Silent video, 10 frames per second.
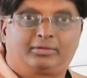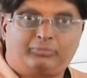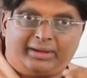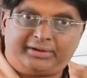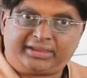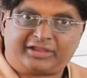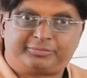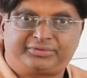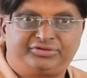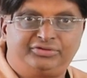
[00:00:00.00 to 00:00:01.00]
quadratic
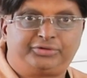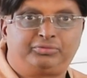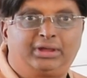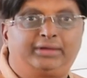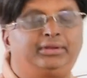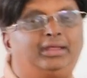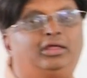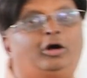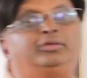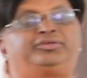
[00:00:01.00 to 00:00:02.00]
expression that you get,
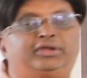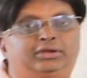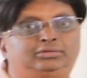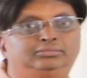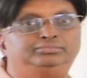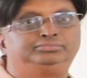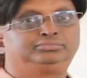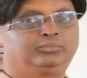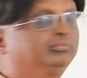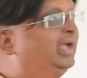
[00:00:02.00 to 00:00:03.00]
and the answer
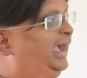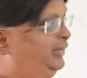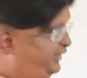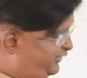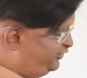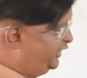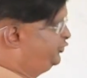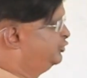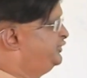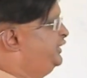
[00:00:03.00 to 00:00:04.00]
I have just
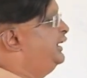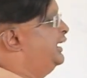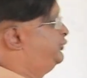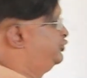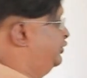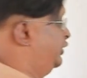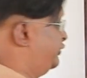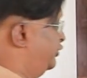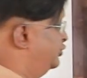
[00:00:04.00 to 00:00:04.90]
deduced it and I am showing it to